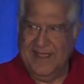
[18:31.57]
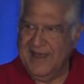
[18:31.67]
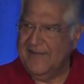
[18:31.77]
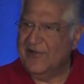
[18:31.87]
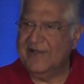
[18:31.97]

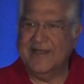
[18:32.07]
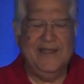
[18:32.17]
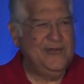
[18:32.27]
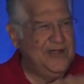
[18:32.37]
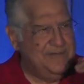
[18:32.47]
And I've got to
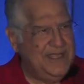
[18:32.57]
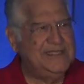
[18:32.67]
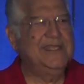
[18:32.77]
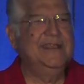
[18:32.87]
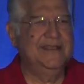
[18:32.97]
tell you,
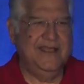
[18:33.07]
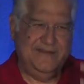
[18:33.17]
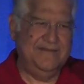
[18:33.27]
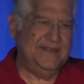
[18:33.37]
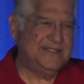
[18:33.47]
amazing,
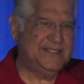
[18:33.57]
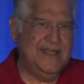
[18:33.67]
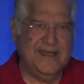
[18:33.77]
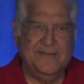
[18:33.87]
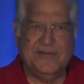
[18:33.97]
uh, it's
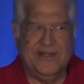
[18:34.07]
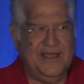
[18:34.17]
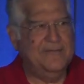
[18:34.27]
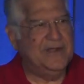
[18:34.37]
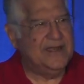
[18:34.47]
CRM
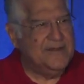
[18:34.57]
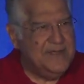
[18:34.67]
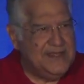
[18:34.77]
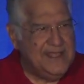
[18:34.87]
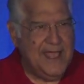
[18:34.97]
today, but
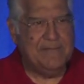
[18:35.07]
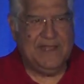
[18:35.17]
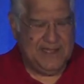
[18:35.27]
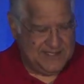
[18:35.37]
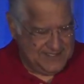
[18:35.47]
amazing
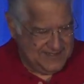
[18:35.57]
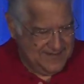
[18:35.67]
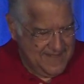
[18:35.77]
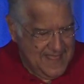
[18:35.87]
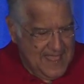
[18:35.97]
application.
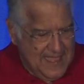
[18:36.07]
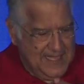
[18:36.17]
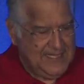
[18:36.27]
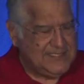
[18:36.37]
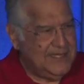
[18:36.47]

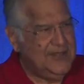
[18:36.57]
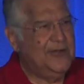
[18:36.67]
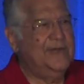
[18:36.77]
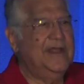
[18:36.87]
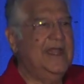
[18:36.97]
He said, you
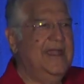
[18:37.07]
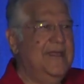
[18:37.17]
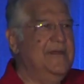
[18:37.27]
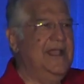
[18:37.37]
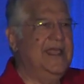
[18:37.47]
know, when an
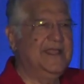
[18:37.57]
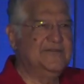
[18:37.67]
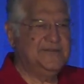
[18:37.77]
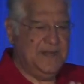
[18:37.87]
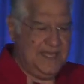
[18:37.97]
MLA
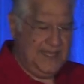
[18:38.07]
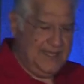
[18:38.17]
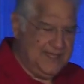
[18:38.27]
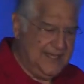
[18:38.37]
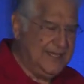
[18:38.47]
gives
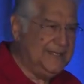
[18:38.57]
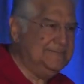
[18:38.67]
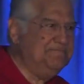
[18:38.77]
me uh,